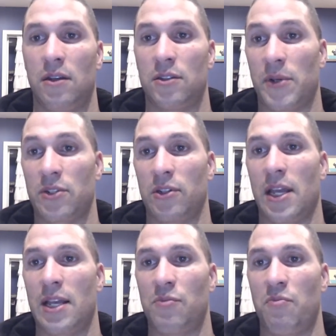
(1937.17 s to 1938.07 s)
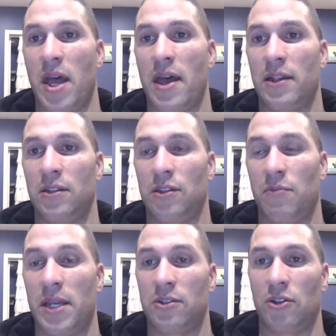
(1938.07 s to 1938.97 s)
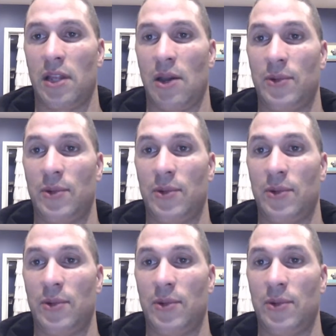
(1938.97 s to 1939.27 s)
especially as men, to make sure that